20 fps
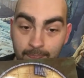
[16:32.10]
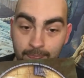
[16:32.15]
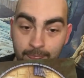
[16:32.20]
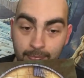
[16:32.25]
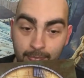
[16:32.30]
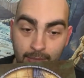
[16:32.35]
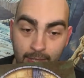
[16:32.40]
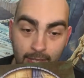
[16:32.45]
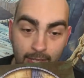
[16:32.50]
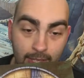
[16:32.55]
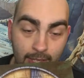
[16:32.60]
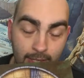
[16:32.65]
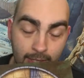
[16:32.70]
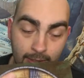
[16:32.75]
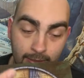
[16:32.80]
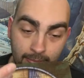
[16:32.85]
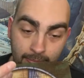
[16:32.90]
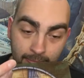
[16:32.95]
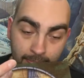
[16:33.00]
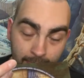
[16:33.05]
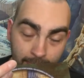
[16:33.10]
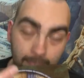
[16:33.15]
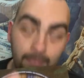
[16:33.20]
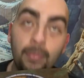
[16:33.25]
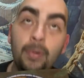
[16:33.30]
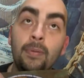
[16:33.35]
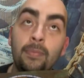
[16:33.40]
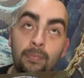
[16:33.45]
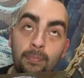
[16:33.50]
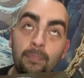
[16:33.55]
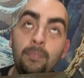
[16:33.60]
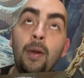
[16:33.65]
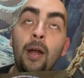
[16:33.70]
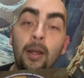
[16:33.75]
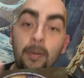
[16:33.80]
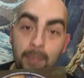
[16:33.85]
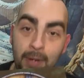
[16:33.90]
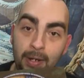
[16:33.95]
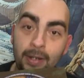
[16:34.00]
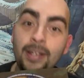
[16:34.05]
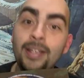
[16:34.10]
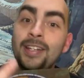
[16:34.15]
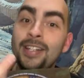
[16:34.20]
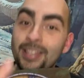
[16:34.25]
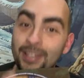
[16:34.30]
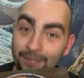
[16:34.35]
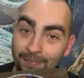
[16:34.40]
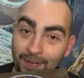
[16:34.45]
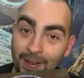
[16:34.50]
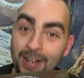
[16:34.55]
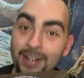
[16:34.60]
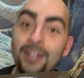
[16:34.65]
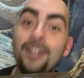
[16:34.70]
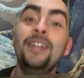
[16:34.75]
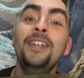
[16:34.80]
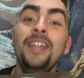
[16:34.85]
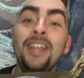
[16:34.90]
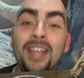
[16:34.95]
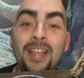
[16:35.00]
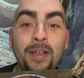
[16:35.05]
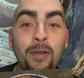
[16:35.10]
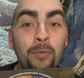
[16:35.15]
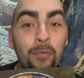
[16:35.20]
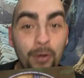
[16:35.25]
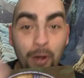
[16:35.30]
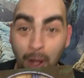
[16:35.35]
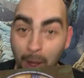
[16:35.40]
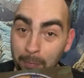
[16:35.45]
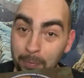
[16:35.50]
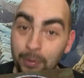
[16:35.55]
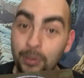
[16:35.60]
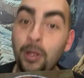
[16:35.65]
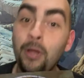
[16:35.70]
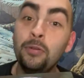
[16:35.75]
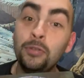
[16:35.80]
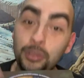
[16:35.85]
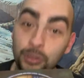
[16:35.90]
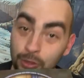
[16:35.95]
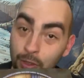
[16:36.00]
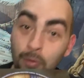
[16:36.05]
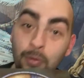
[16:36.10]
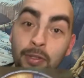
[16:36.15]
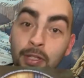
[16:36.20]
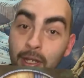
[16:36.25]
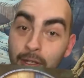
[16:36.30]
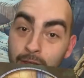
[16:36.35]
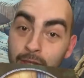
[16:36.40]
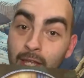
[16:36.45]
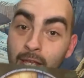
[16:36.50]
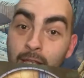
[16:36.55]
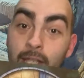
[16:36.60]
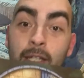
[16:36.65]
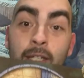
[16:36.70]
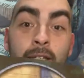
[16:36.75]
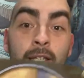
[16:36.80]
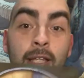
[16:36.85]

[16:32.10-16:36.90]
the barbarian and the fighter were up close doing their thing,